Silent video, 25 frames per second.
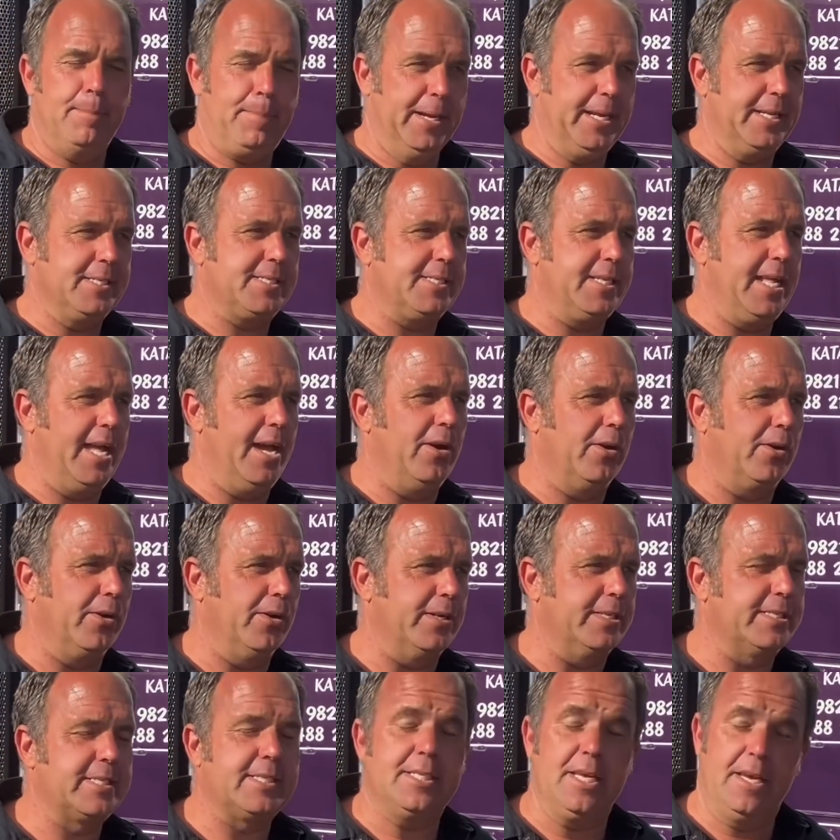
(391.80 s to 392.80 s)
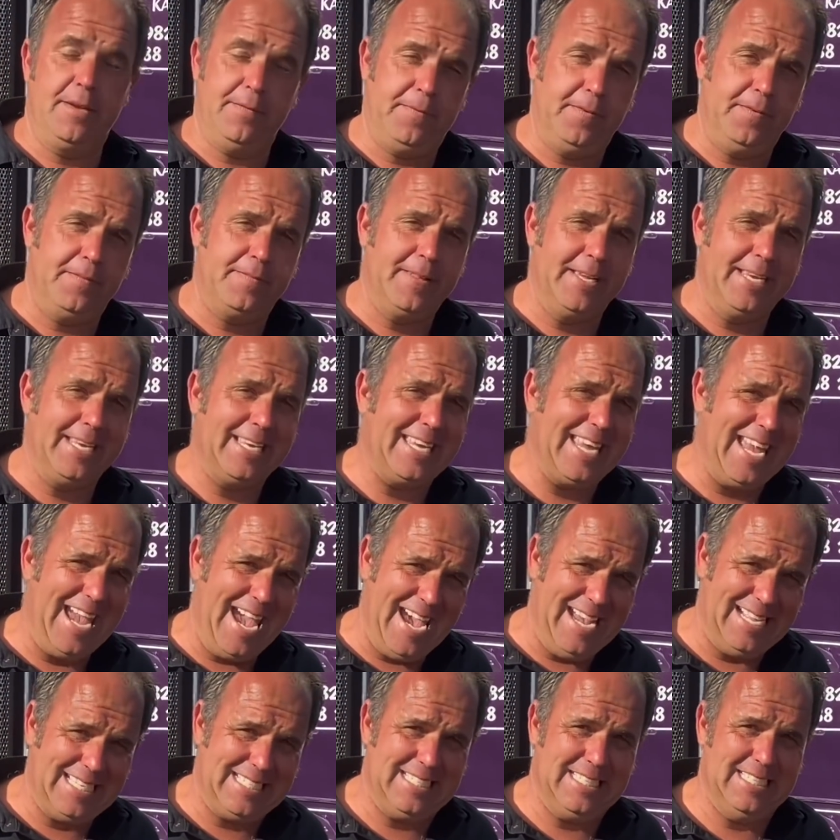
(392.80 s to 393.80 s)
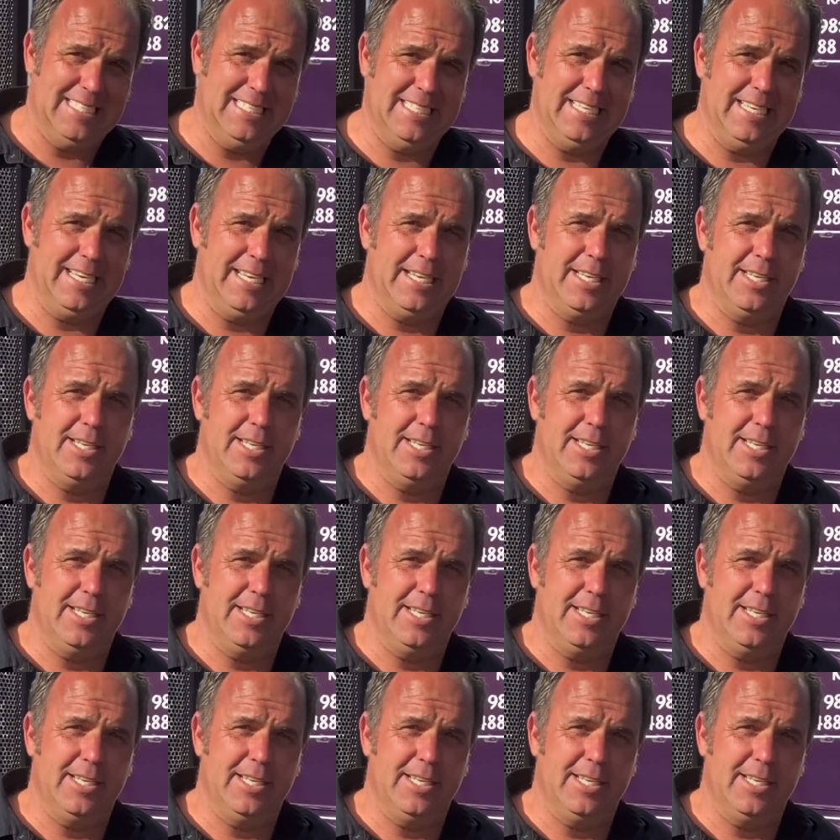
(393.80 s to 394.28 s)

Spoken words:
But it's now got a C15 Cat in it.